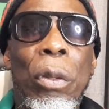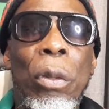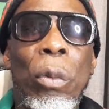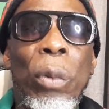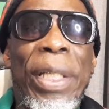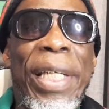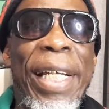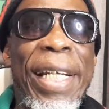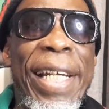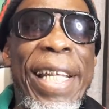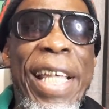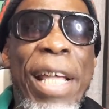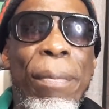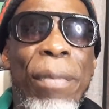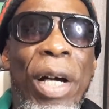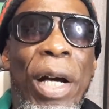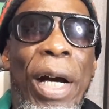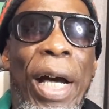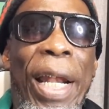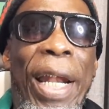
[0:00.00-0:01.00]
We can
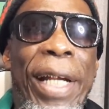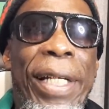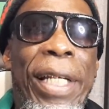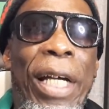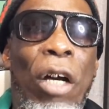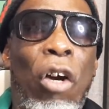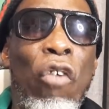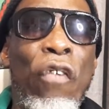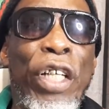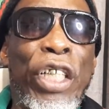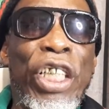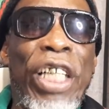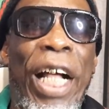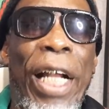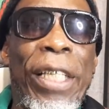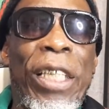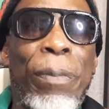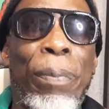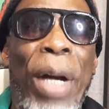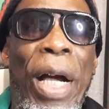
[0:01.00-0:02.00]
name a lot of
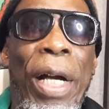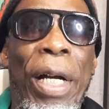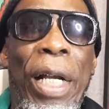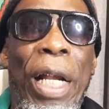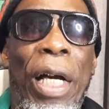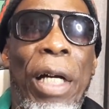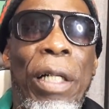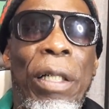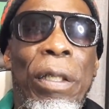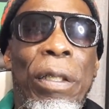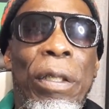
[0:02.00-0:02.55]
original Spangler